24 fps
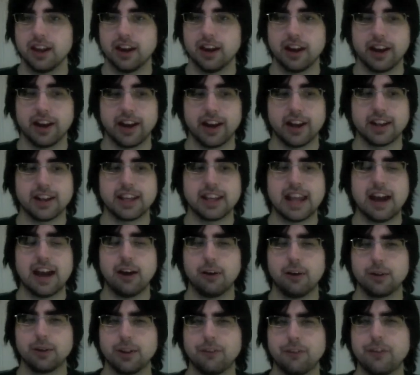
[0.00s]

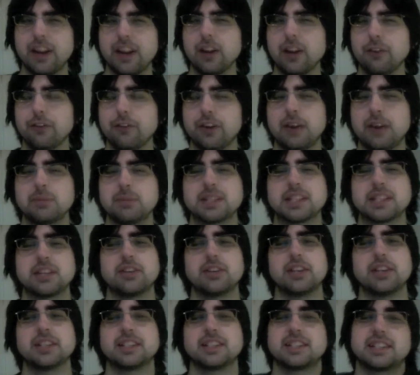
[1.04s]
Now the Fatal Frame
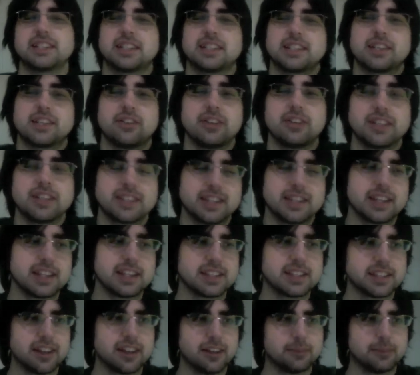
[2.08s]
series is a series
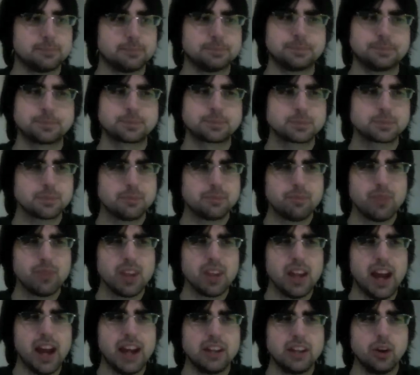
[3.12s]
that
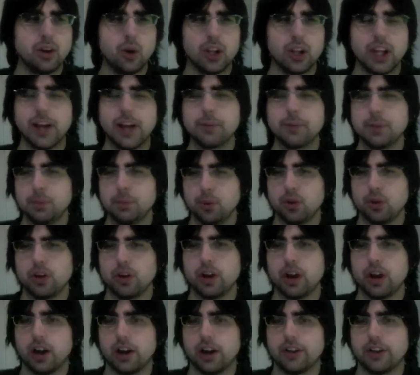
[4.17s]
I know a lot of people
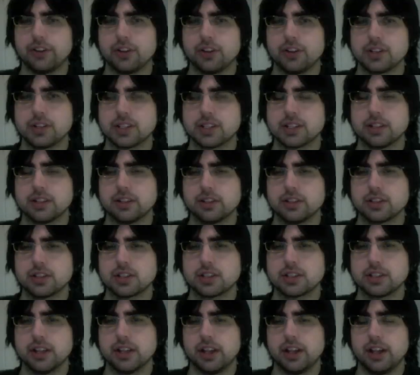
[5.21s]
are.
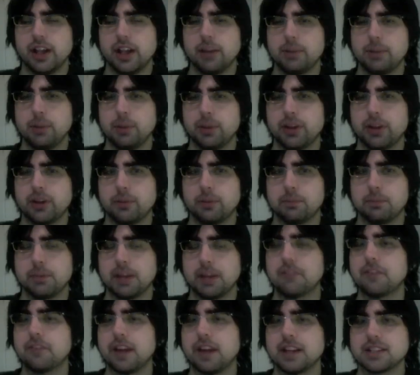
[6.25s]
There's a lot of people that are
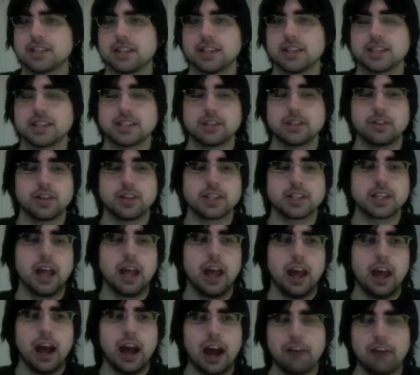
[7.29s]
big fans of this series.
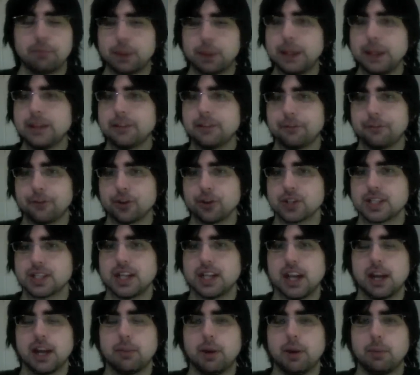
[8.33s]
I've played the first
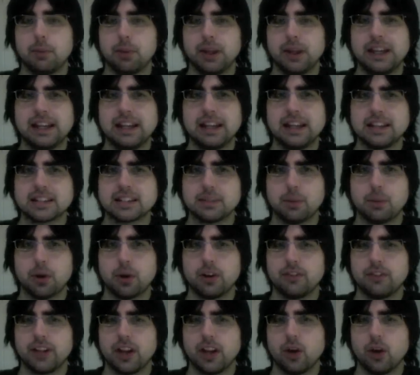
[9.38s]
game. I played it as a
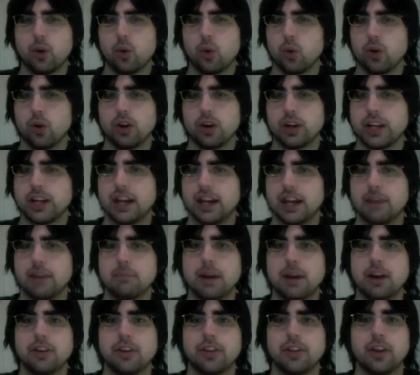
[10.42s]
part of like a horror game
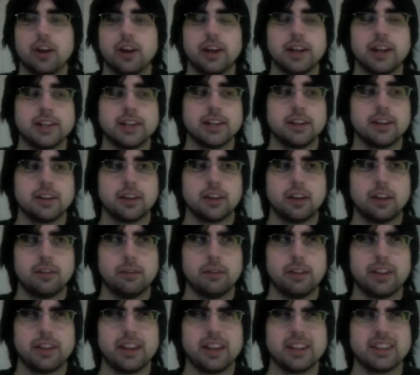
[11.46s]
marathon. I
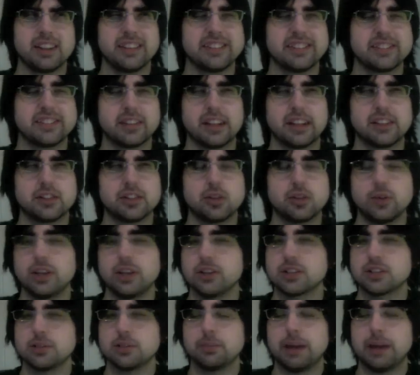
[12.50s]
think it's like 2
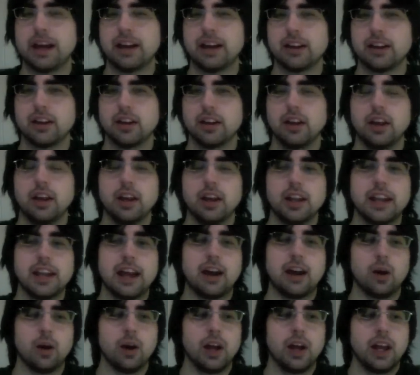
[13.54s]
years back
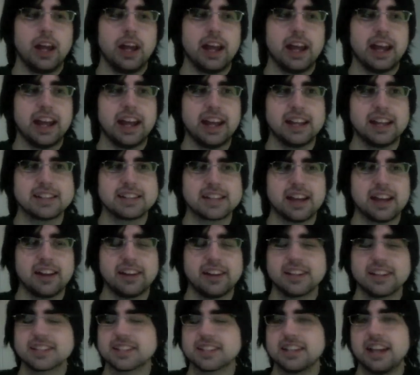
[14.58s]
now, and
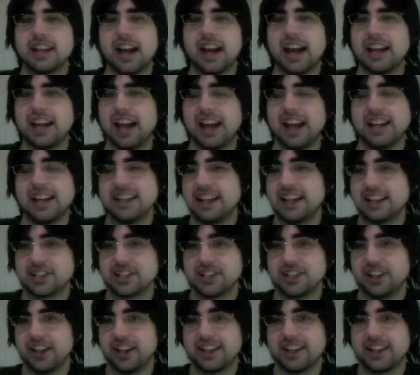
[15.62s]
honestly, I didn't
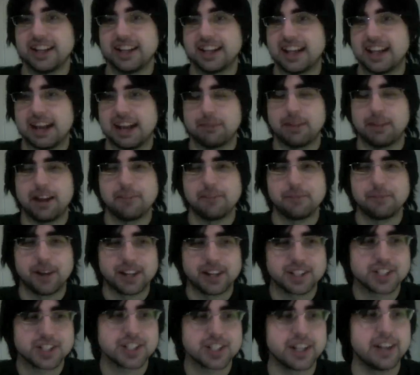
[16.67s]
actually like that game that much.